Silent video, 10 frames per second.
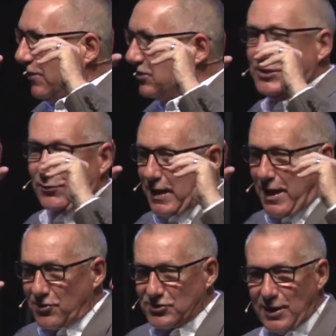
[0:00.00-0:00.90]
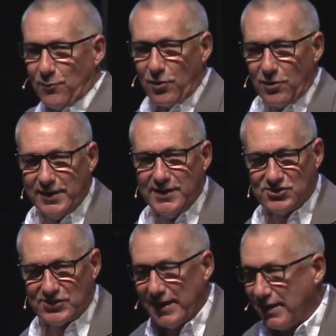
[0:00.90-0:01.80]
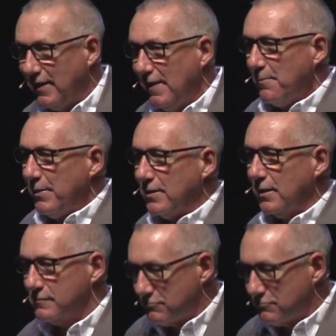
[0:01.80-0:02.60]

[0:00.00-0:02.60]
you still can't understand a word he's saying because